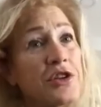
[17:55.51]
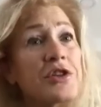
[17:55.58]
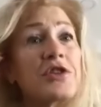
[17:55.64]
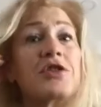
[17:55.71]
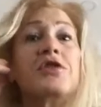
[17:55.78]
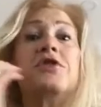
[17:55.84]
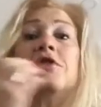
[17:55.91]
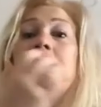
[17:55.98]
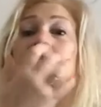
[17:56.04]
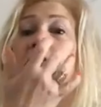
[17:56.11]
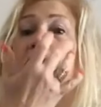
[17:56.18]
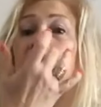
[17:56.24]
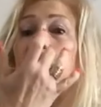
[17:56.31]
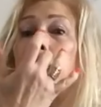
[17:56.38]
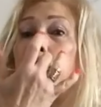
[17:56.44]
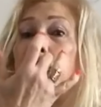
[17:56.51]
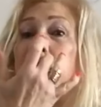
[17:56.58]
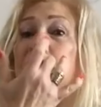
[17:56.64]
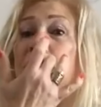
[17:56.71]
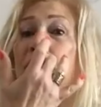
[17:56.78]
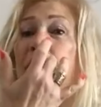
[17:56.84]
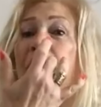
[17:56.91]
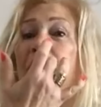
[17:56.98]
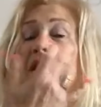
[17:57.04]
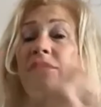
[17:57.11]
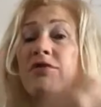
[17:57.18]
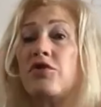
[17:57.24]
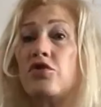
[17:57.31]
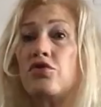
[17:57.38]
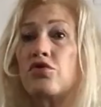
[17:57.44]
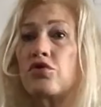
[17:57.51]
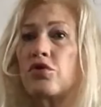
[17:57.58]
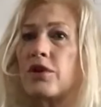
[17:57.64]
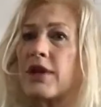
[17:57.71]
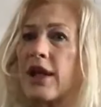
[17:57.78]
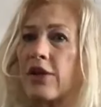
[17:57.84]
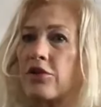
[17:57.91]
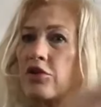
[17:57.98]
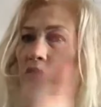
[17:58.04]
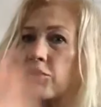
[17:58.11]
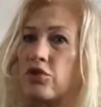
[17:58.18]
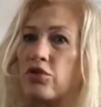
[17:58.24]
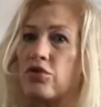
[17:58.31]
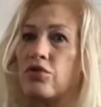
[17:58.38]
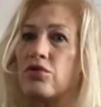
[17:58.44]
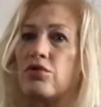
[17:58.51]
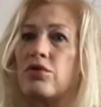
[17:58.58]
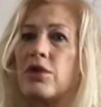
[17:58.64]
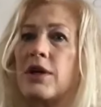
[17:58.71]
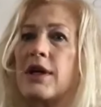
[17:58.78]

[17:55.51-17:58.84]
to be in back of you to tell you what to do